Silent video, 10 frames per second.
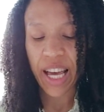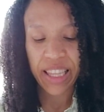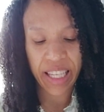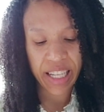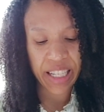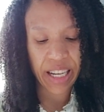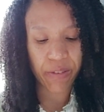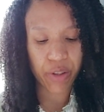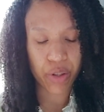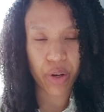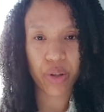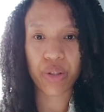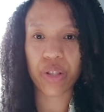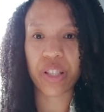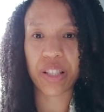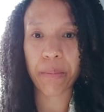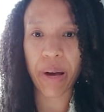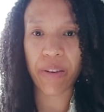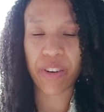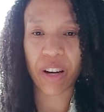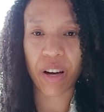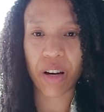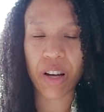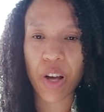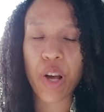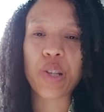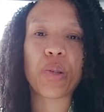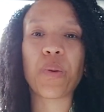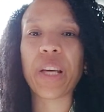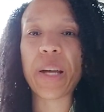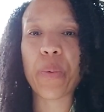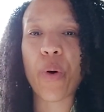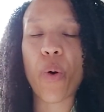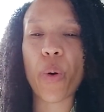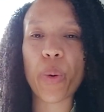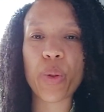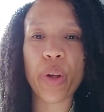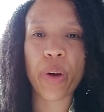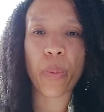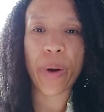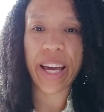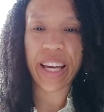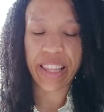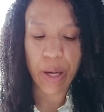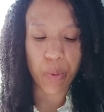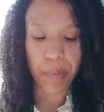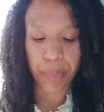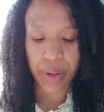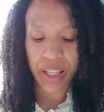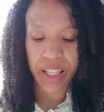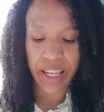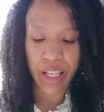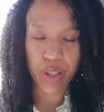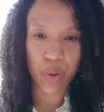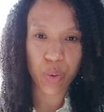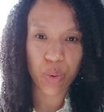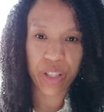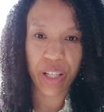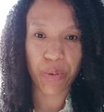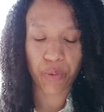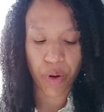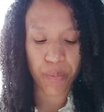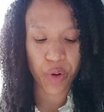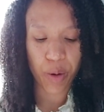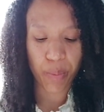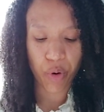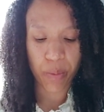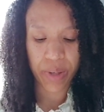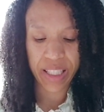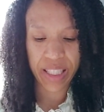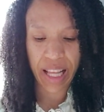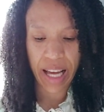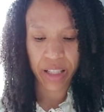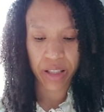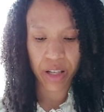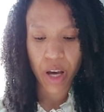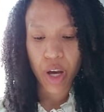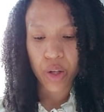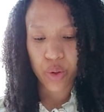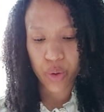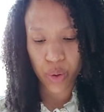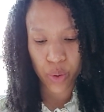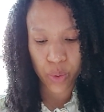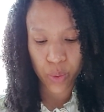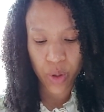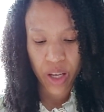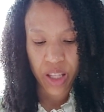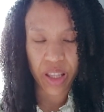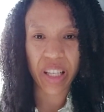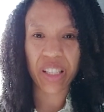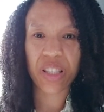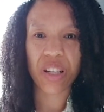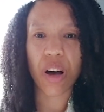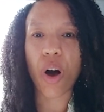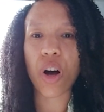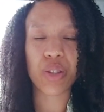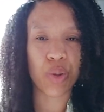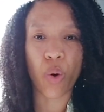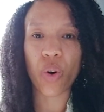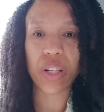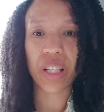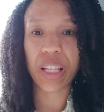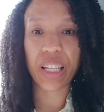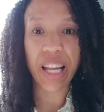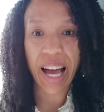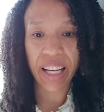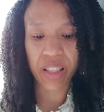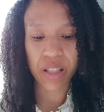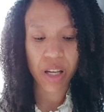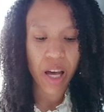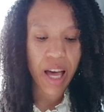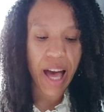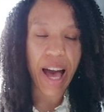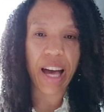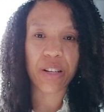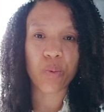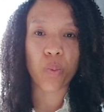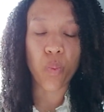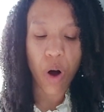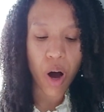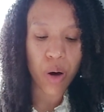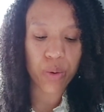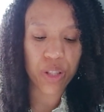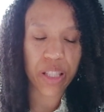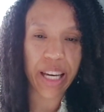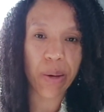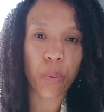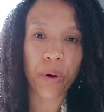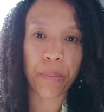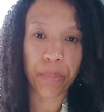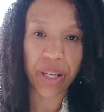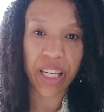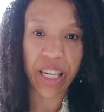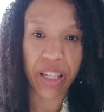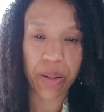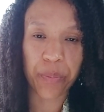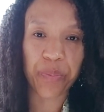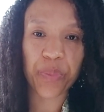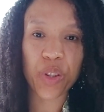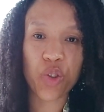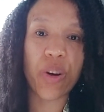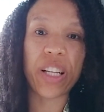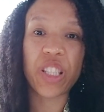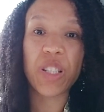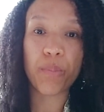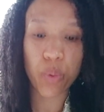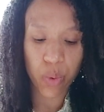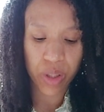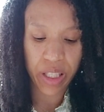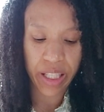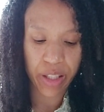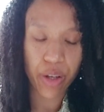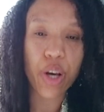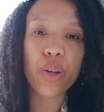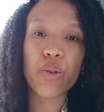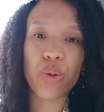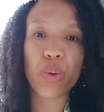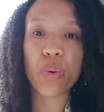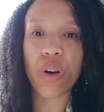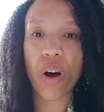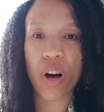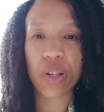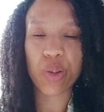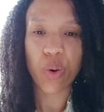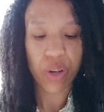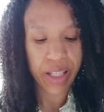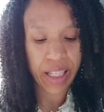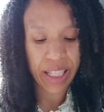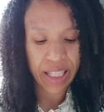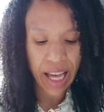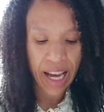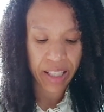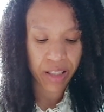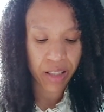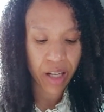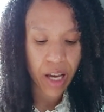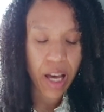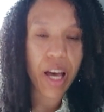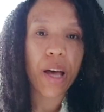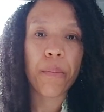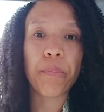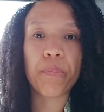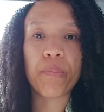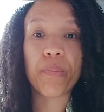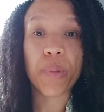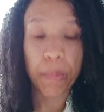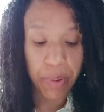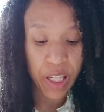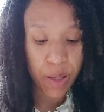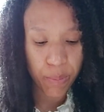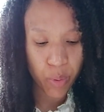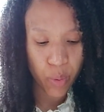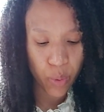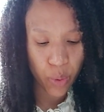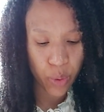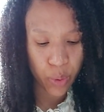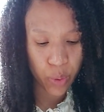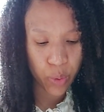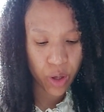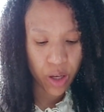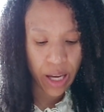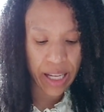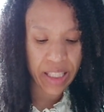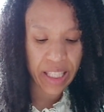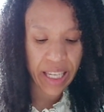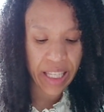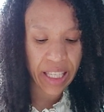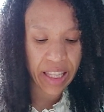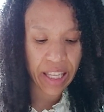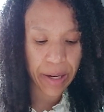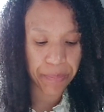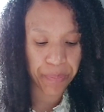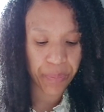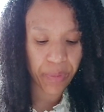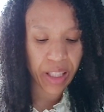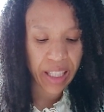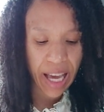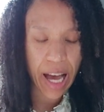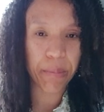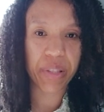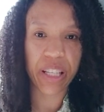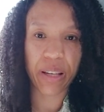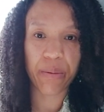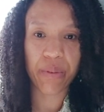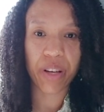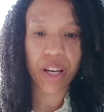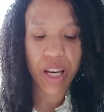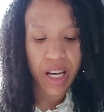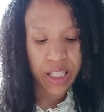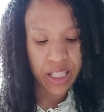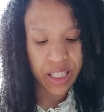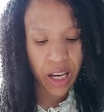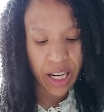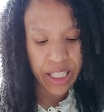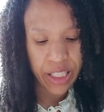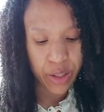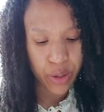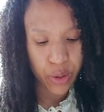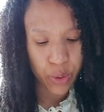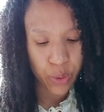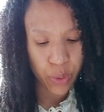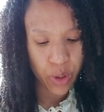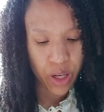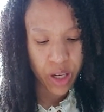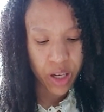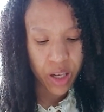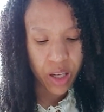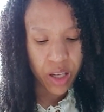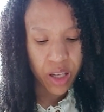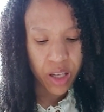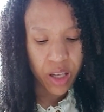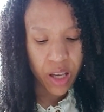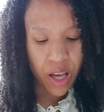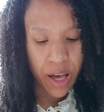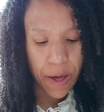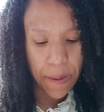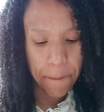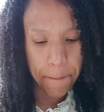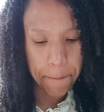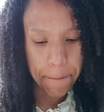Then they returned to Samaria." So they were on their way, they were being escorted from their promised land to this ungodly land. And whilst they were being transported to the ungodly land, the people who had taken them captive decided to I